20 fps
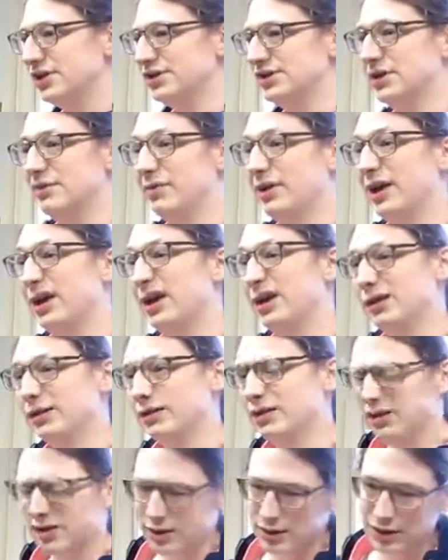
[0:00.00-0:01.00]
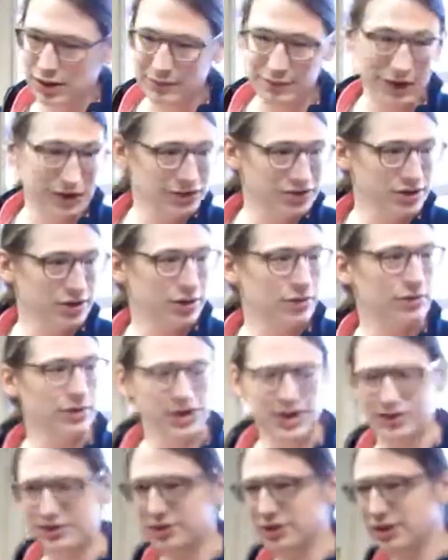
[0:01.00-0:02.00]
his MA and about to go
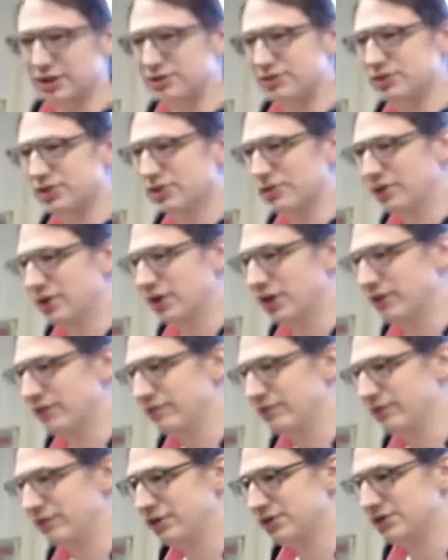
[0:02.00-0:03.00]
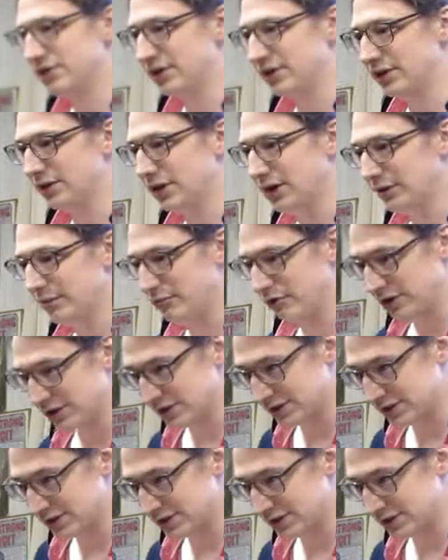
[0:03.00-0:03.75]
on to go to Harvard to study library